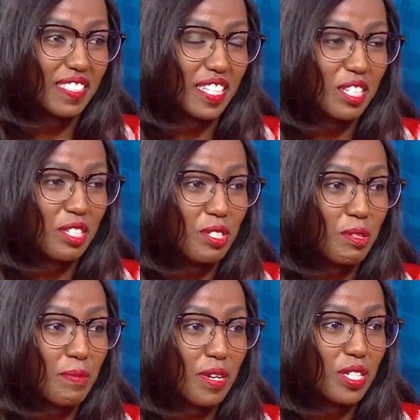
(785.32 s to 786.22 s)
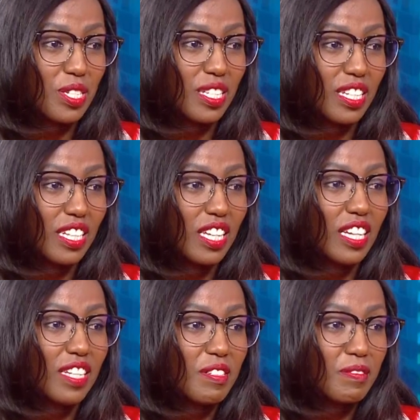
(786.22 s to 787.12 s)
How Thank can people so get in much. touch with you with all
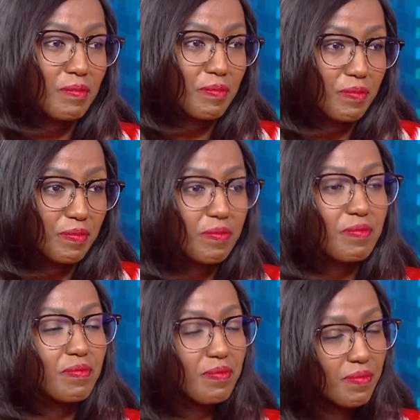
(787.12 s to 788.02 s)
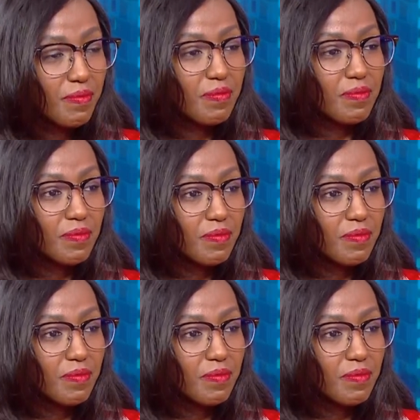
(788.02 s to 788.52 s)
their questions and,